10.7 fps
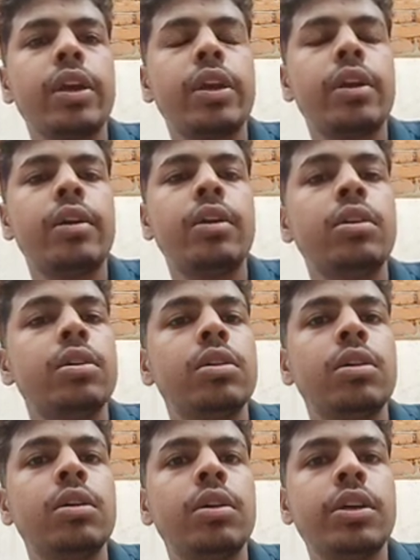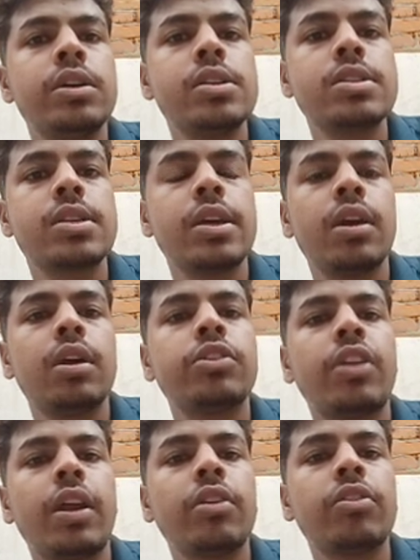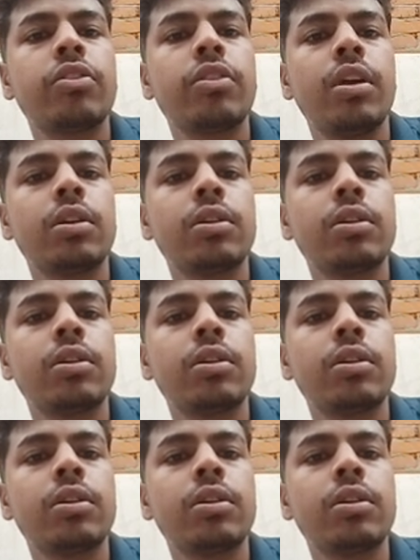and standard scaling.